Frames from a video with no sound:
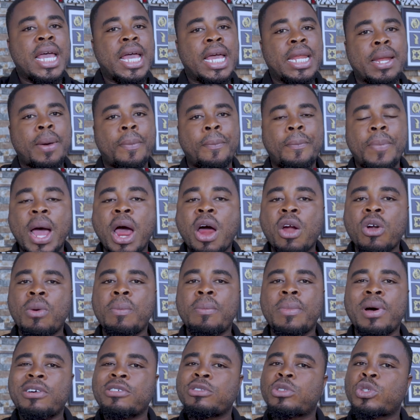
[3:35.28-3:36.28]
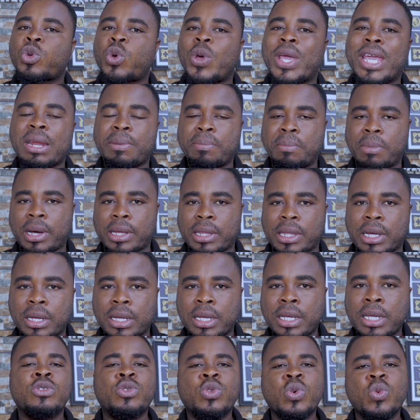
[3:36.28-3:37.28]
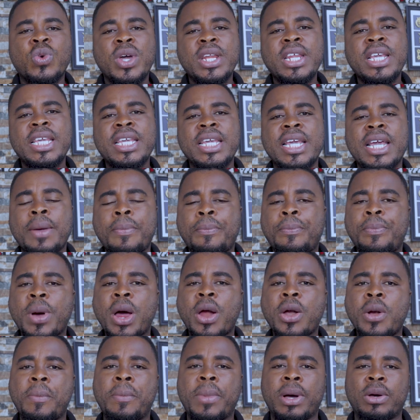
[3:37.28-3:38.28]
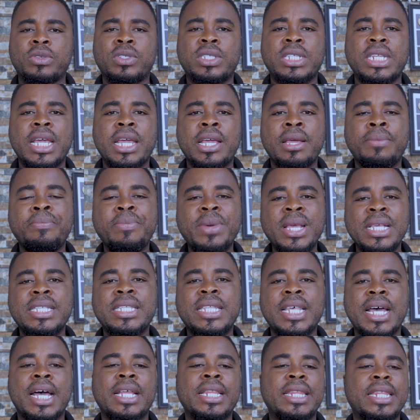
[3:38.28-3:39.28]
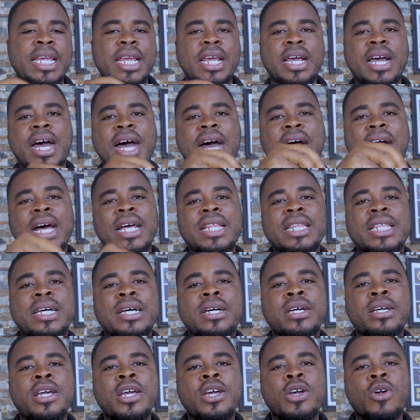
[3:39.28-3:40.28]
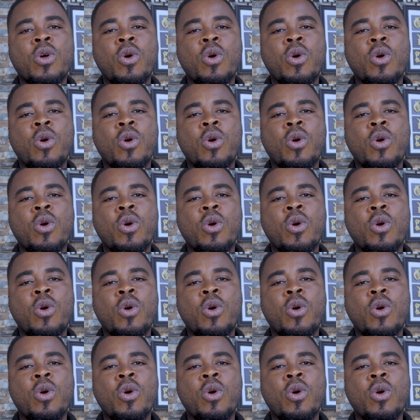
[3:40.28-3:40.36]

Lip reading: and a paramount Queen Mother. So when you hear paramount, then it means that there are other